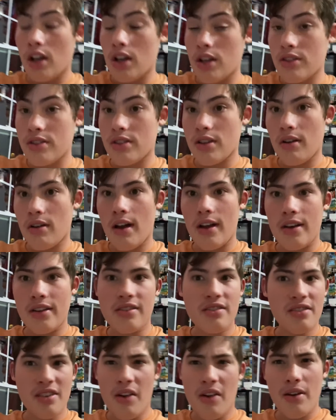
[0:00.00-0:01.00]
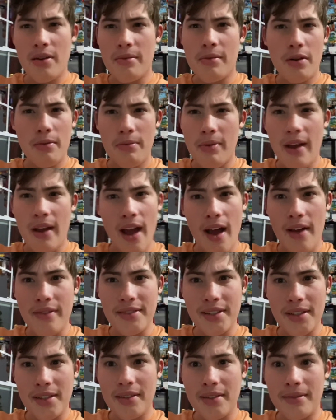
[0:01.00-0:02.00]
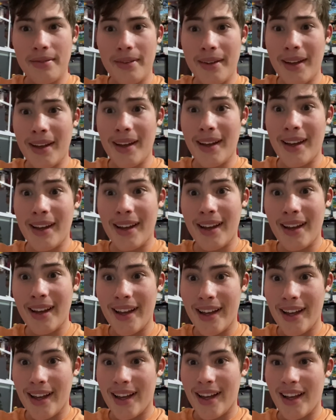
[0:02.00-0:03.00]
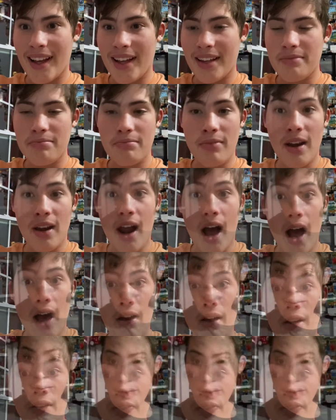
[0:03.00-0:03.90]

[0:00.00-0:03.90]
So I just know him. He'll pick after. But I'll go.